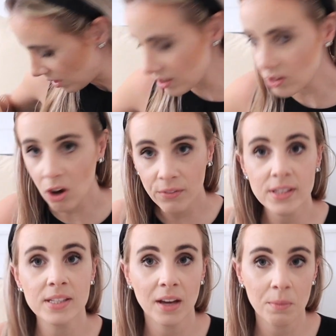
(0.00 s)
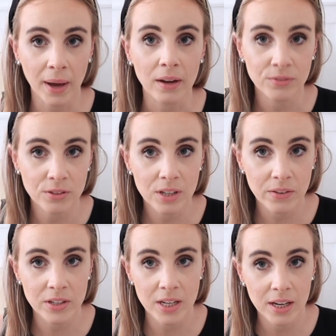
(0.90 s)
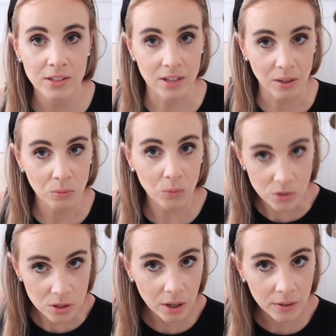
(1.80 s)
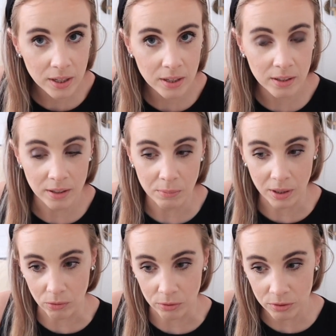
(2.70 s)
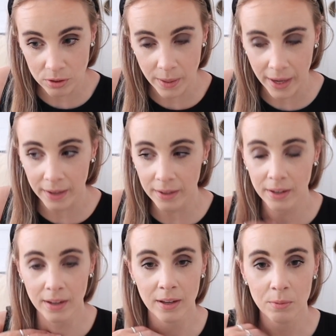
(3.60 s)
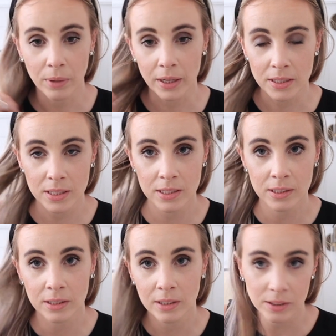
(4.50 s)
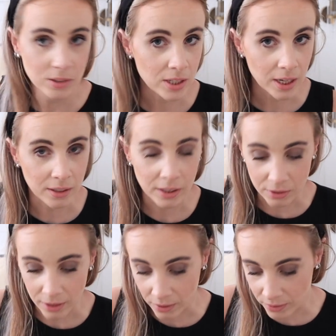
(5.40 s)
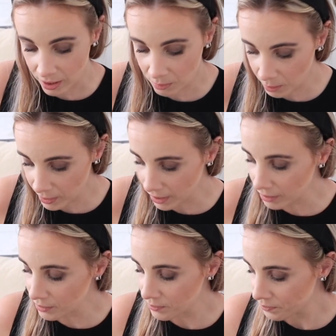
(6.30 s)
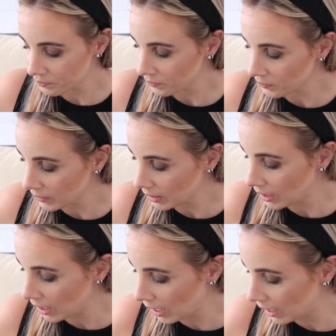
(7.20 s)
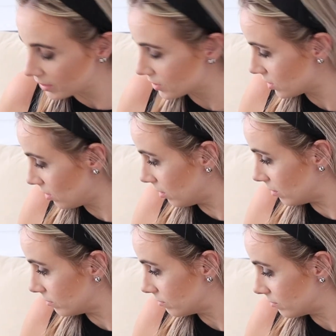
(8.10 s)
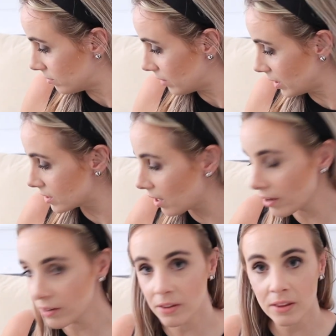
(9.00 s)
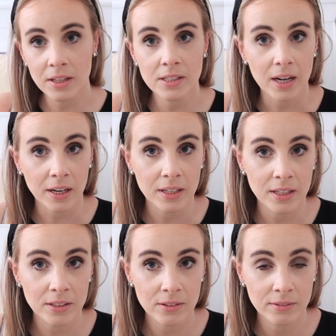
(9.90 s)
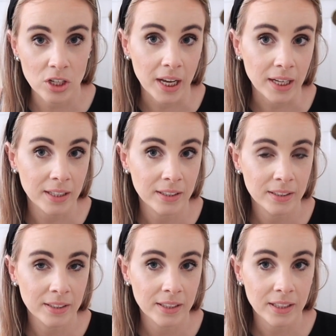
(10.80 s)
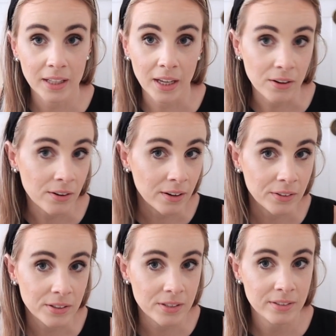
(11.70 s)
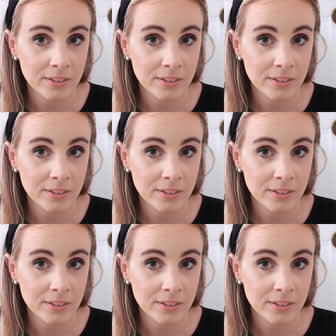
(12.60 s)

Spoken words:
And then obviously I pack food every day, so that will also go in here in my little food bag. But today I don't have that in my bag. And yeah, that's kind of the things that I need to like get around